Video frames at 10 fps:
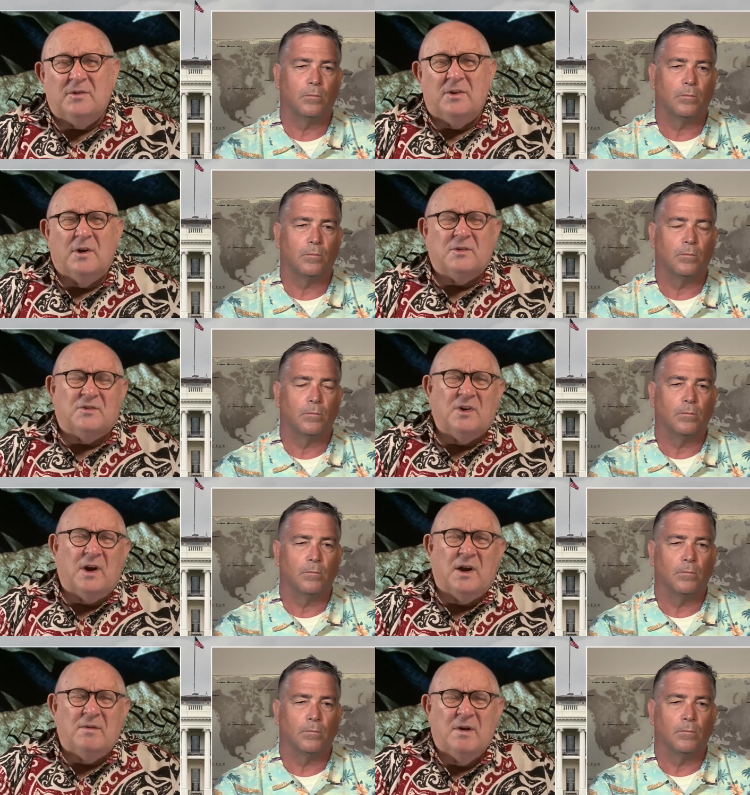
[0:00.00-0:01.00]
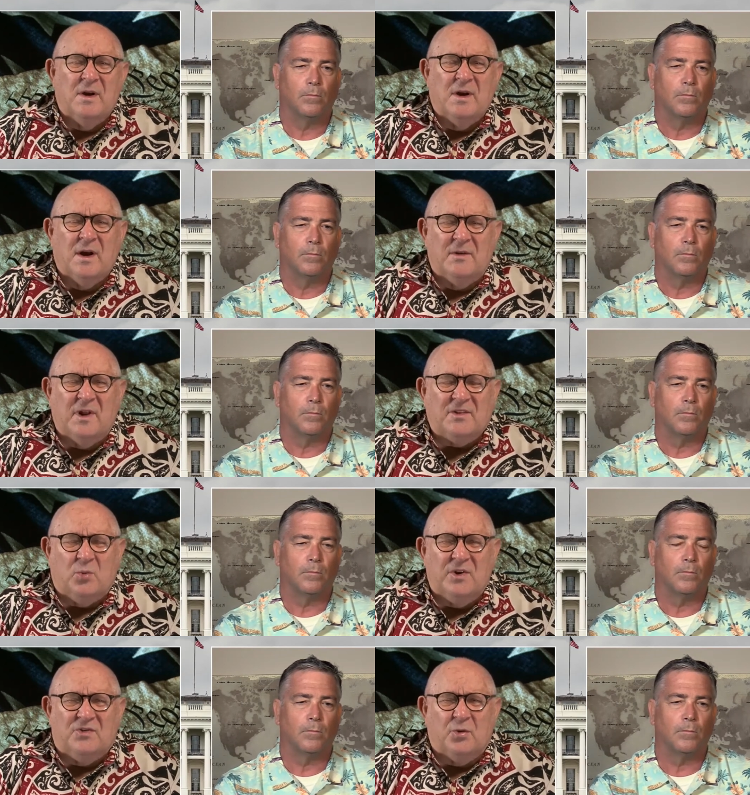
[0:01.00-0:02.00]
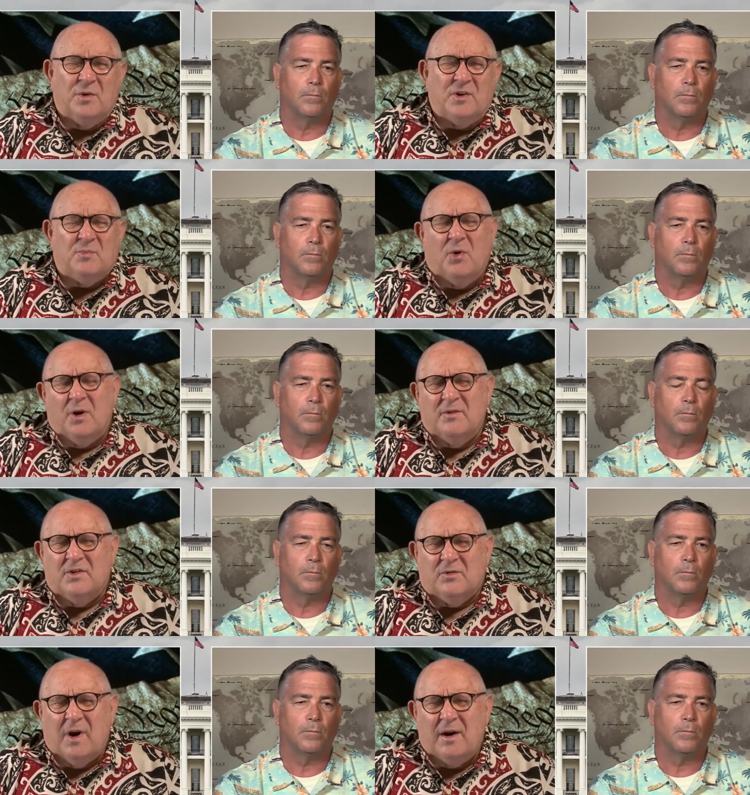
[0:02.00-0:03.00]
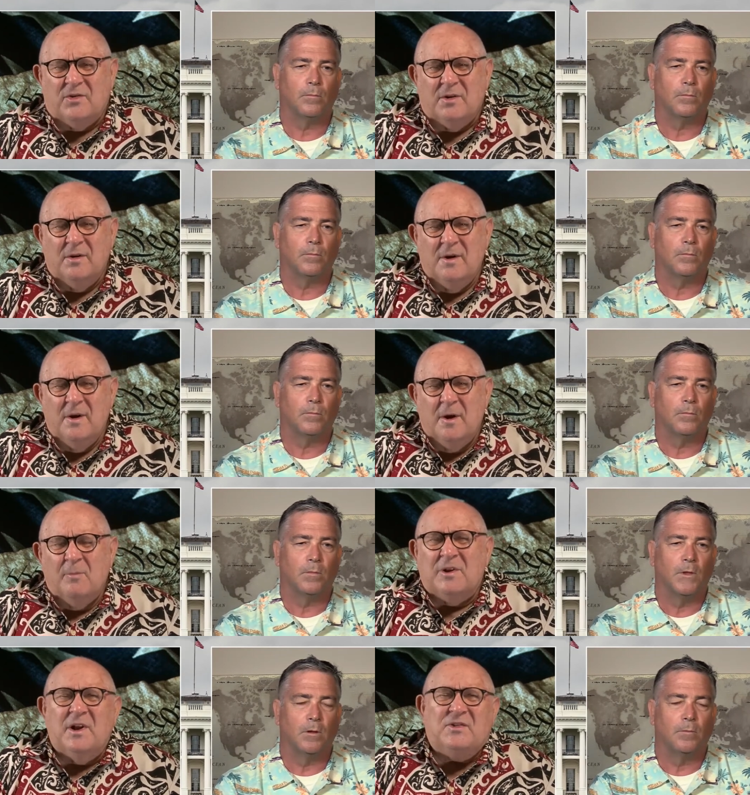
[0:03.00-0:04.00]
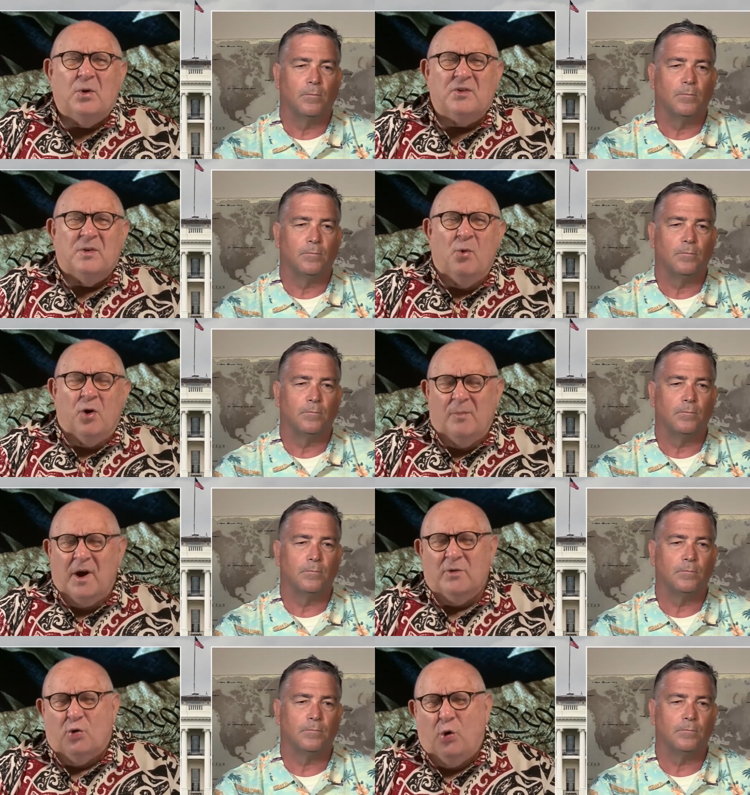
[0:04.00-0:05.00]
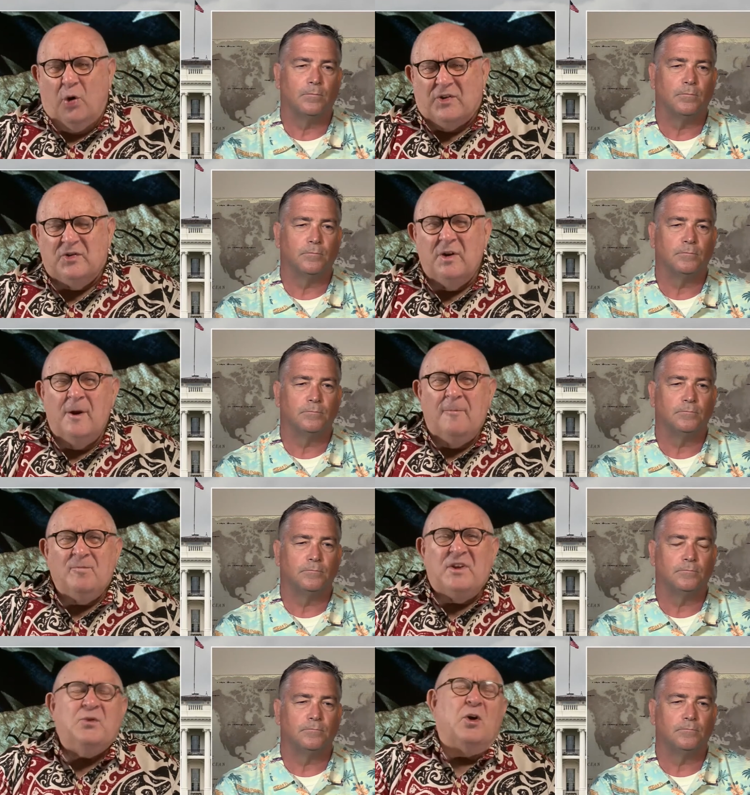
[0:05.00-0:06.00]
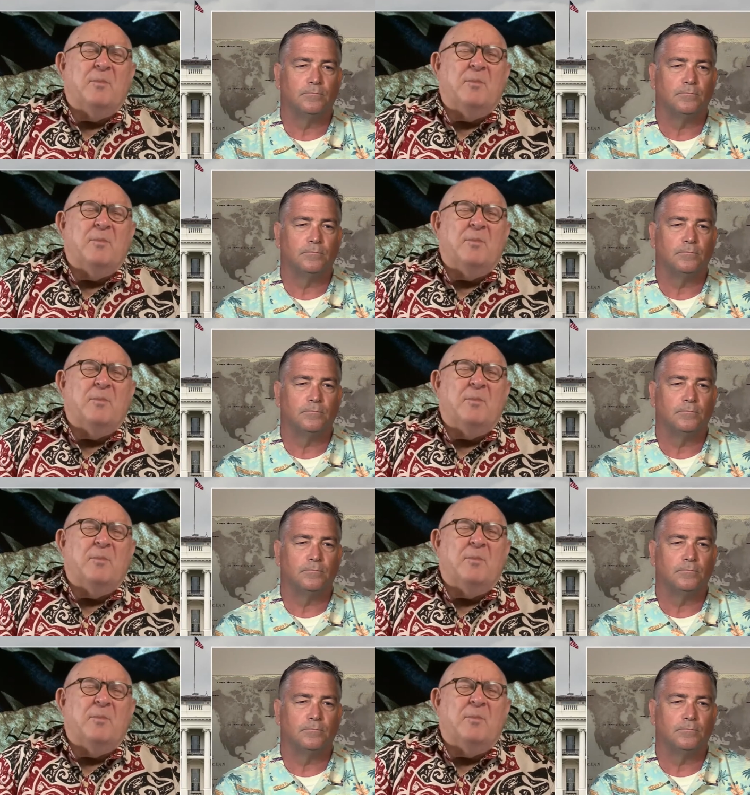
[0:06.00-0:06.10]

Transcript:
Speaker 1: the other side, and that's what he's doing as part of his strategy. But let's talk some more about courts. Let's talk